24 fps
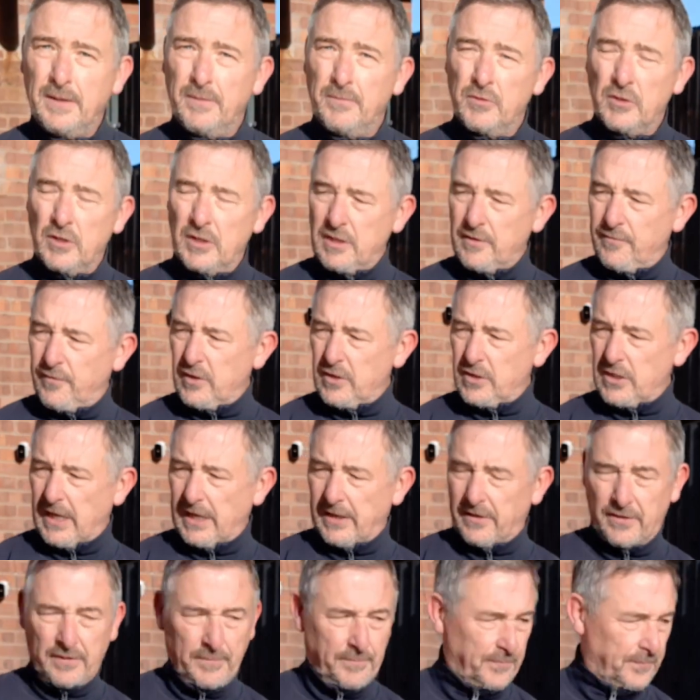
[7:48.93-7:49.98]
So there's the first
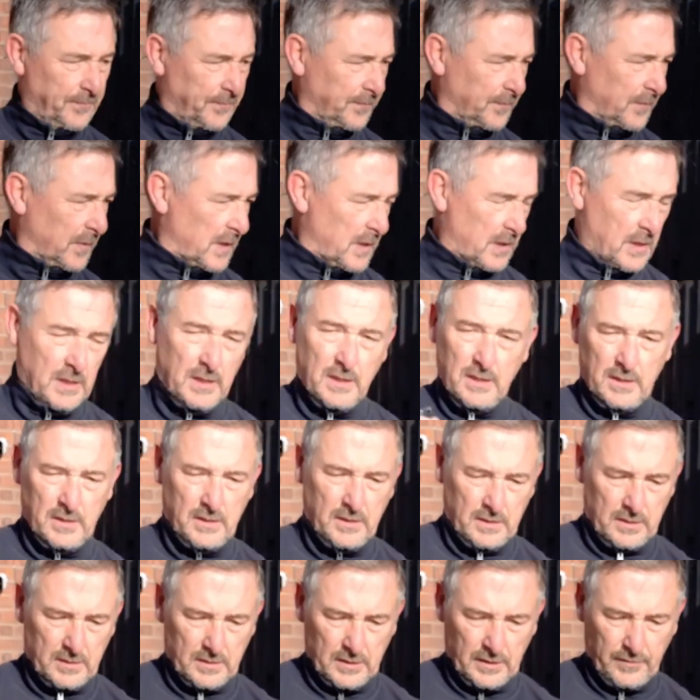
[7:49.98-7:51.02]
length,
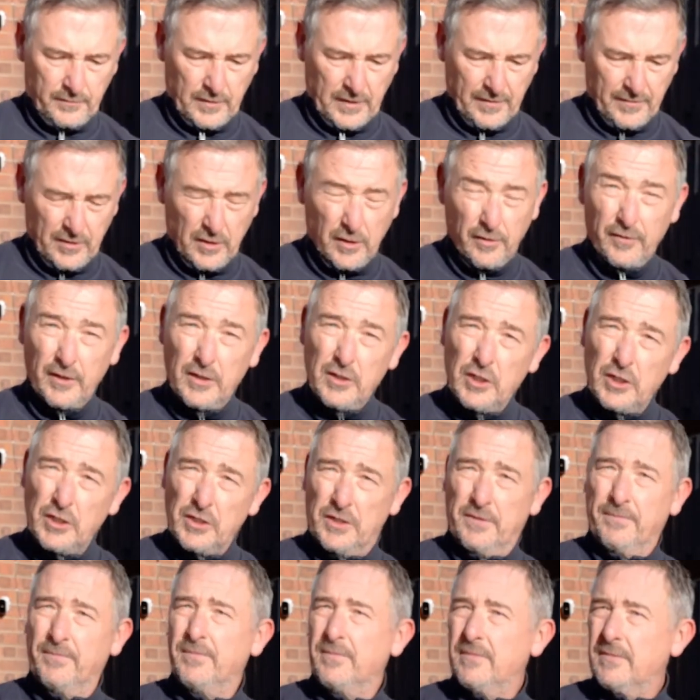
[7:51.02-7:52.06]
35.5
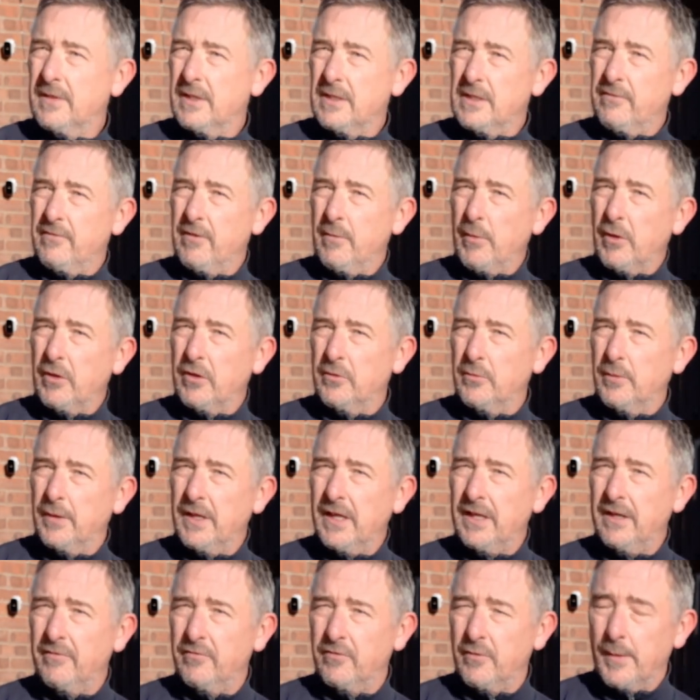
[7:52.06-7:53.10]
inches, as if you're bothered with
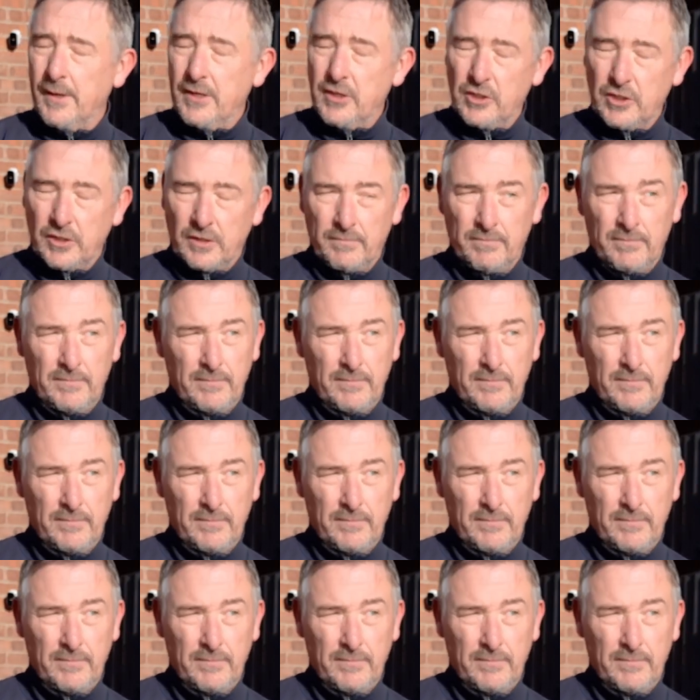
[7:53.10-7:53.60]
that information.